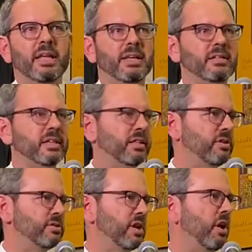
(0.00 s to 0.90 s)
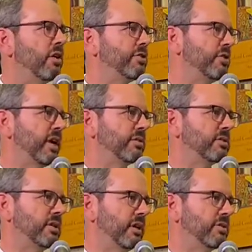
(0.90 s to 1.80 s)
And they said, there's an author
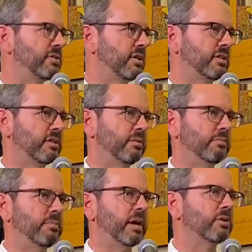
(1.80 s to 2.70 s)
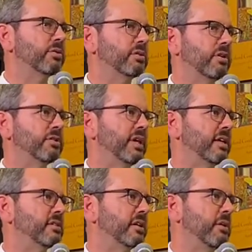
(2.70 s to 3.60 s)
downstairs that the medical center's
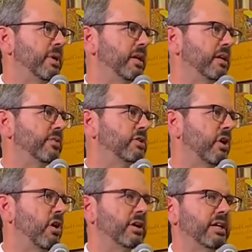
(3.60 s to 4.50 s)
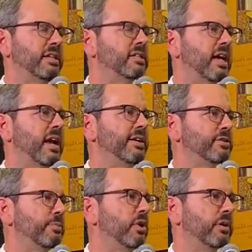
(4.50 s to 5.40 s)
asked to come in and give a talk, and he's signing
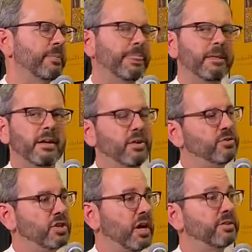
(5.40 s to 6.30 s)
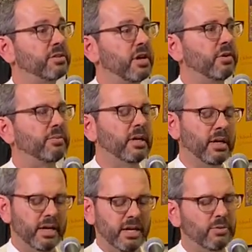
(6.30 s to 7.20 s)
his book. And it was John Stone.
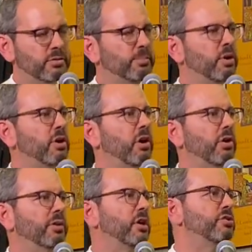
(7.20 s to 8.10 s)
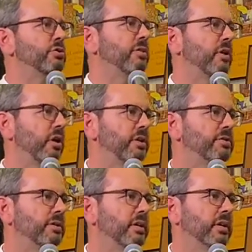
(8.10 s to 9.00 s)
And it was a book called Country of
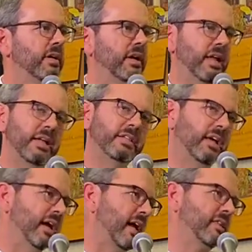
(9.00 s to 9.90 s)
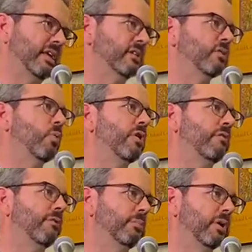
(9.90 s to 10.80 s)
Hearts. And I tell you, I think it's a
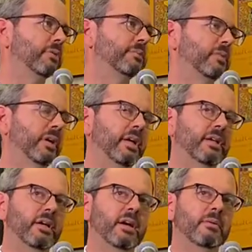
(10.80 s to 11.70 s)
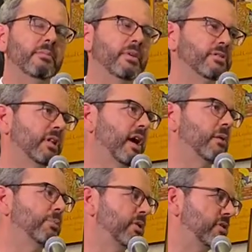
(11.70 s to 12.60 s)
wonderful book. And there's a
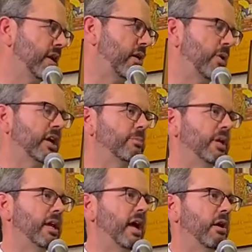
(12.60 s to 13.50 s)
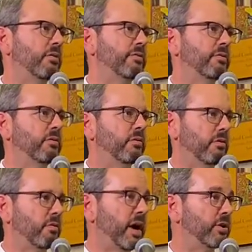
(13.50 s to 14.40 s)
lot of books that I recommend now
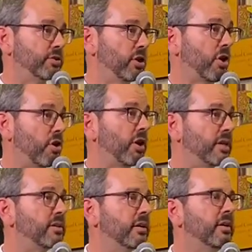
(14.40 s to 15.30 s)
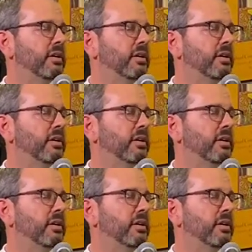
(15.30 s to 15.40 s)
of writers current.